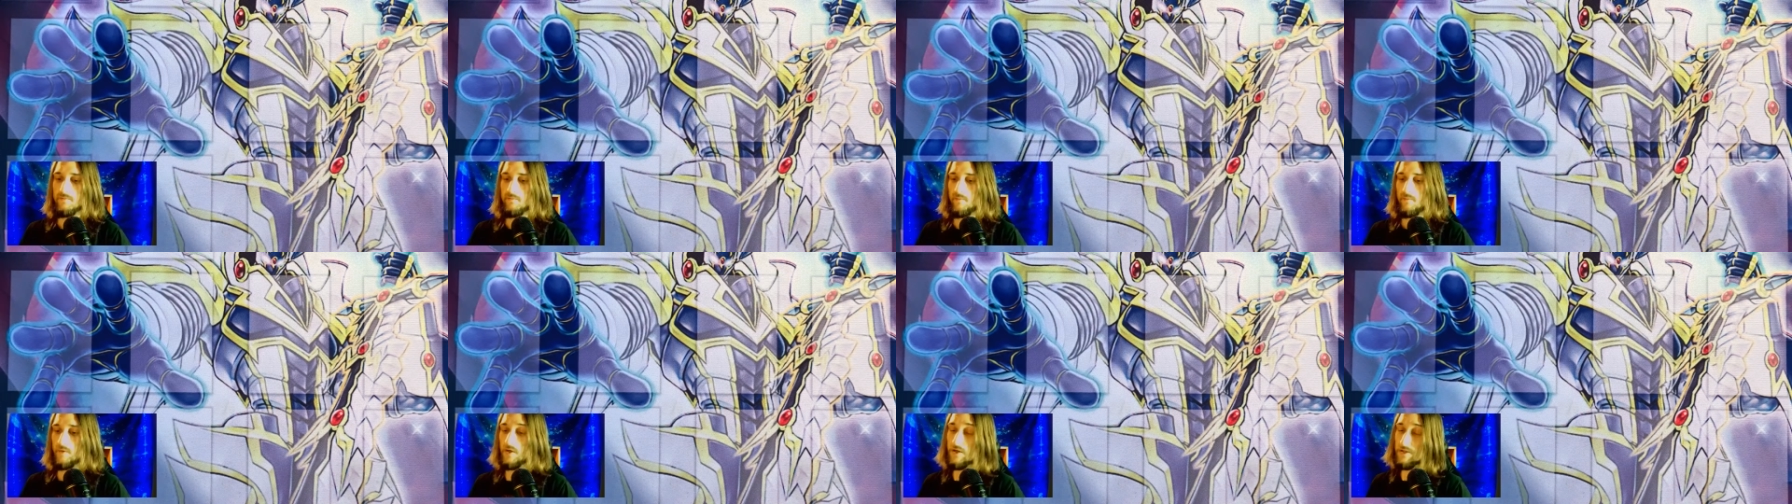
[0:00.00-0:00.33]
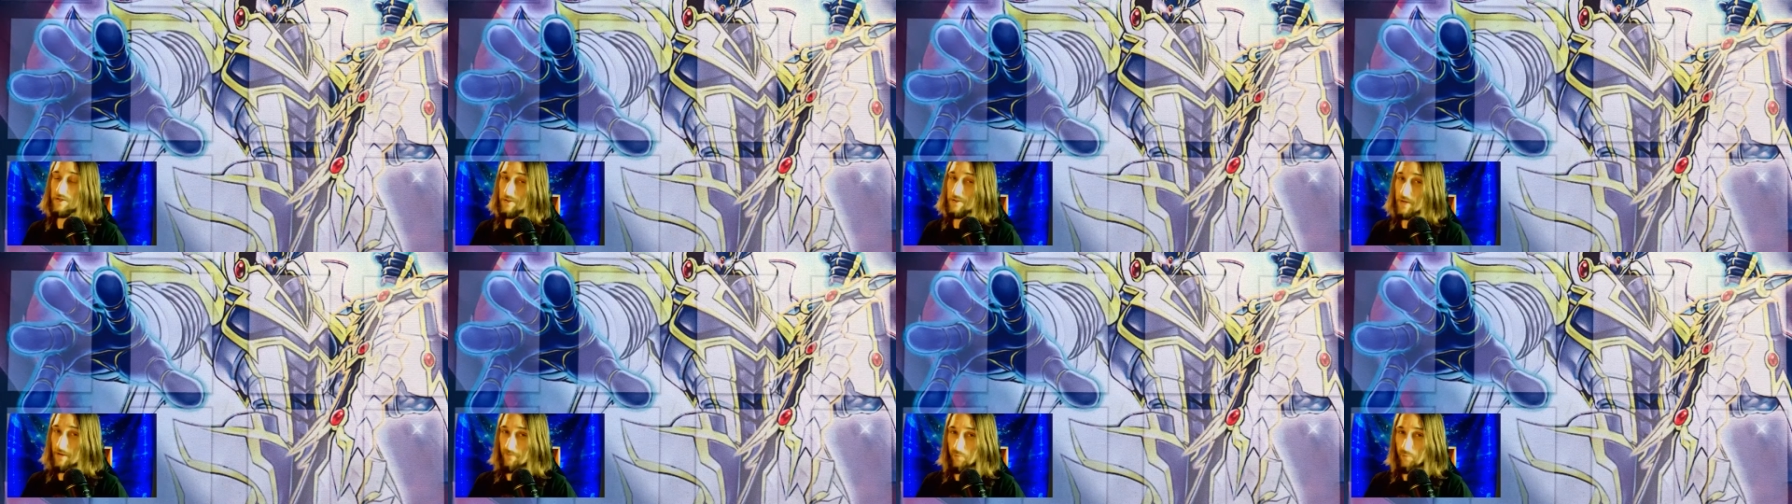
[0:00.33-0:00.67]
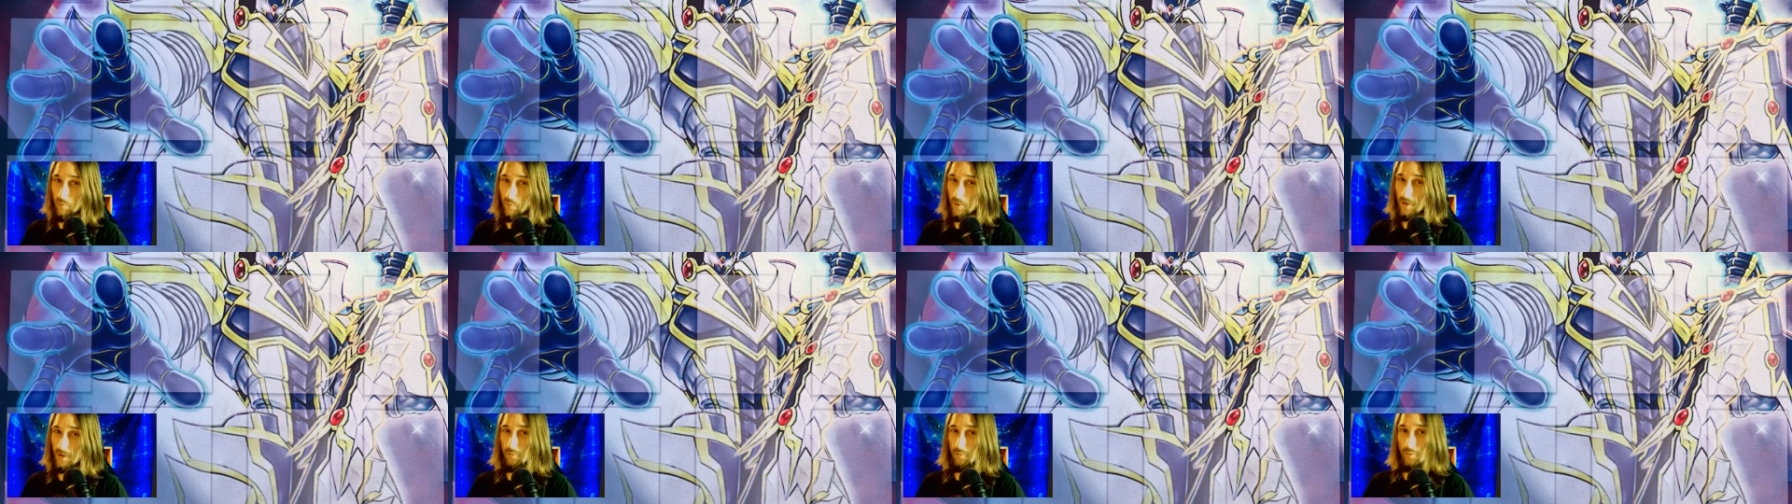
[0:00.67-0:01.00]
We also have
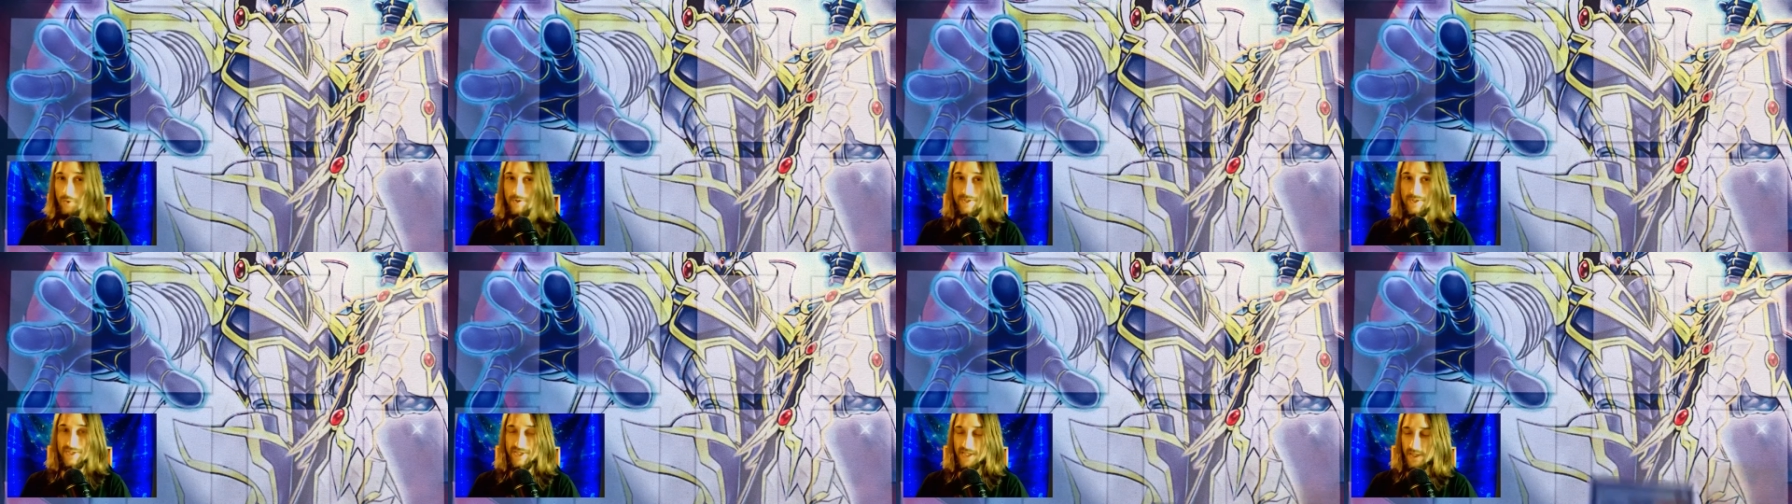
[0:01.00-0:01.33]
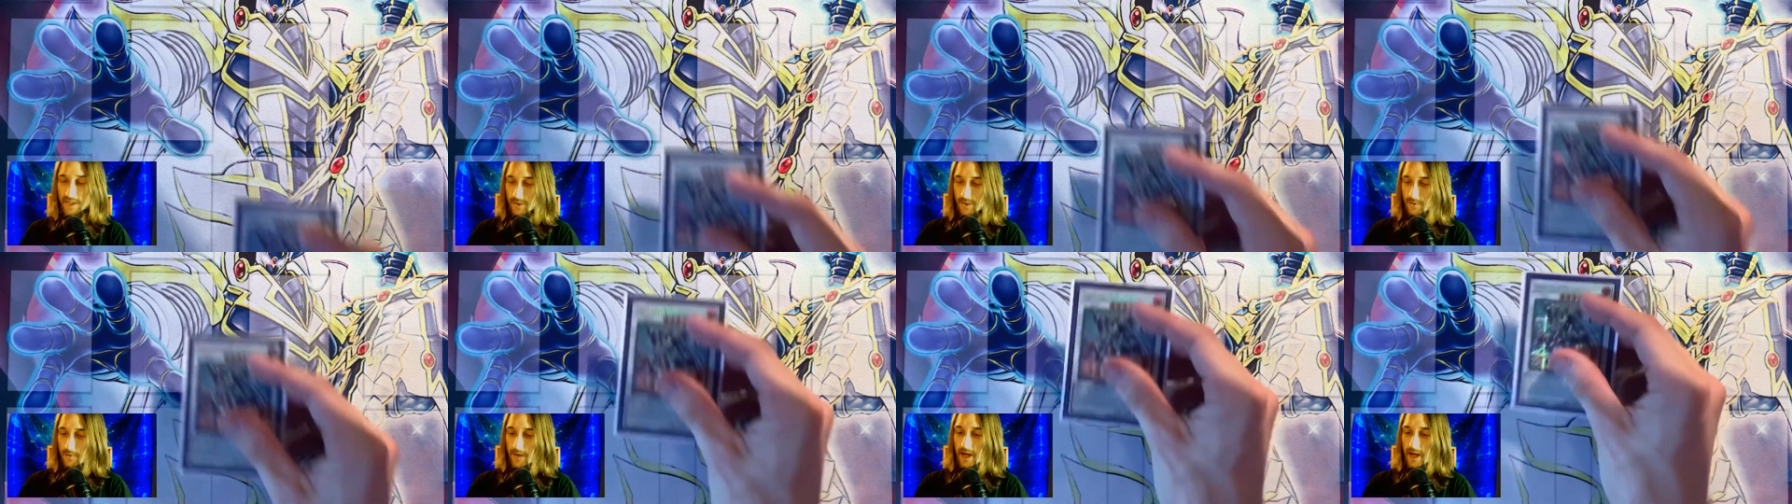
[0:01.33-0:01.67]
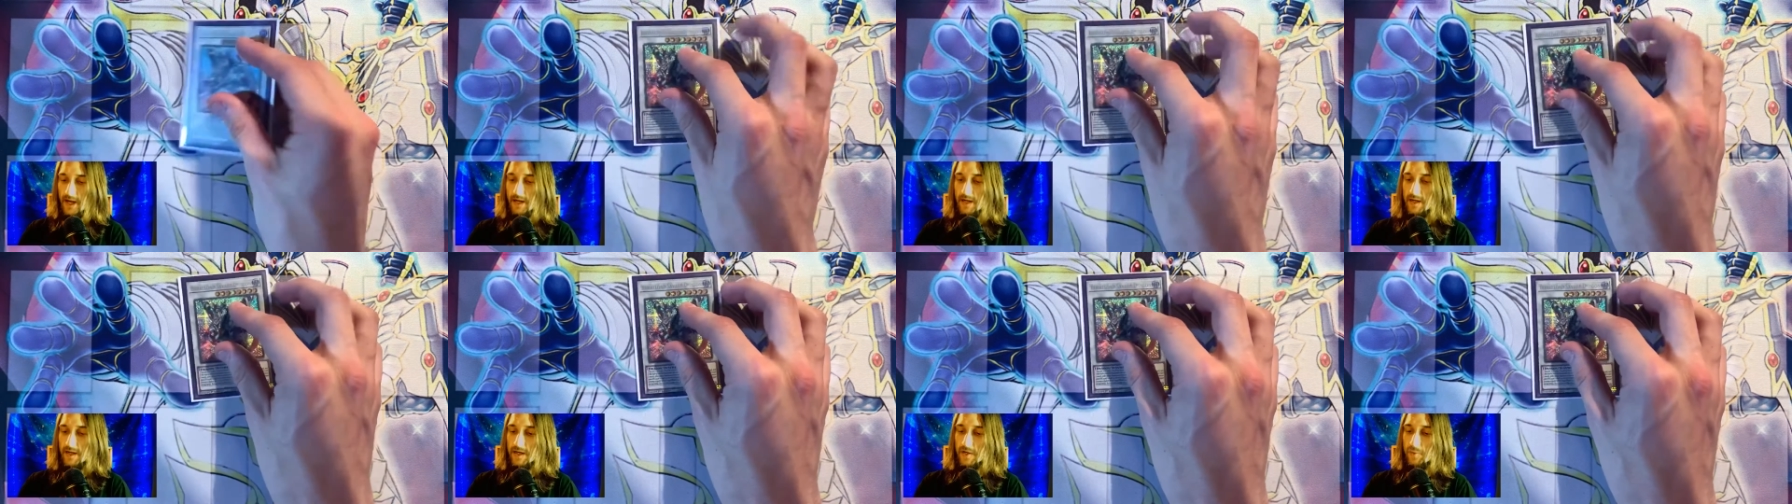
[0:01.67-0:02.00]
1 more Synchro
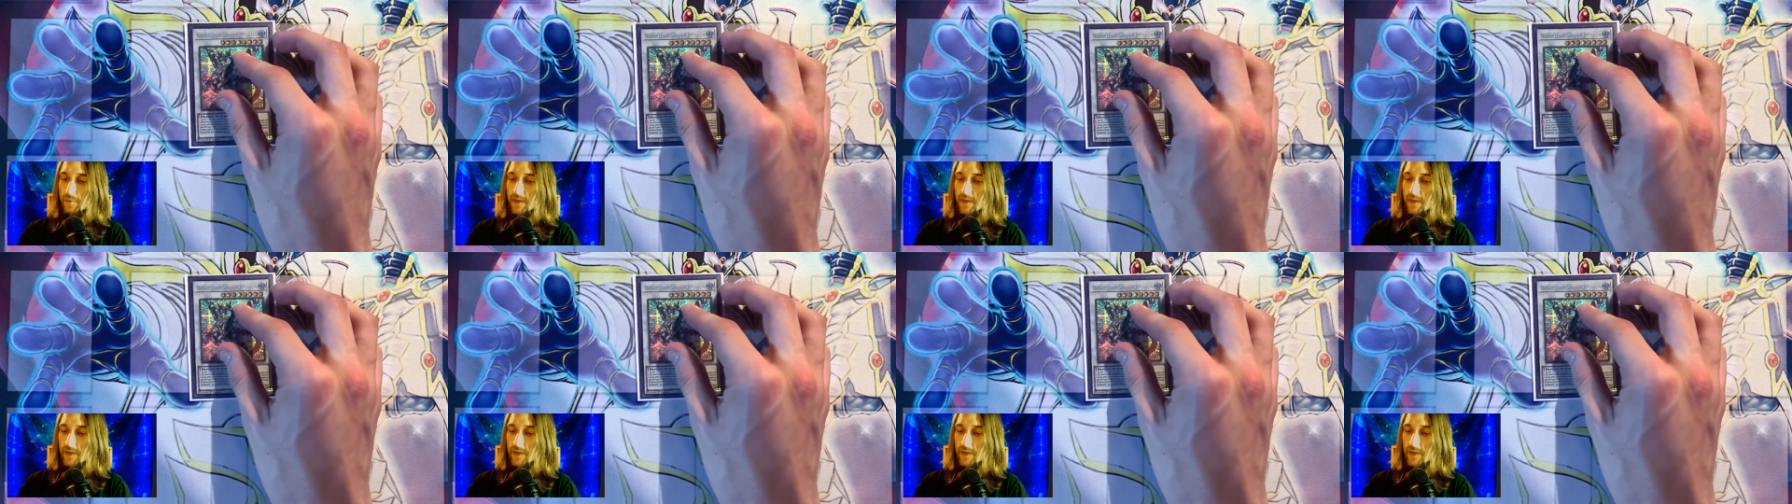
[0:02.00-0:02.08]
8 here.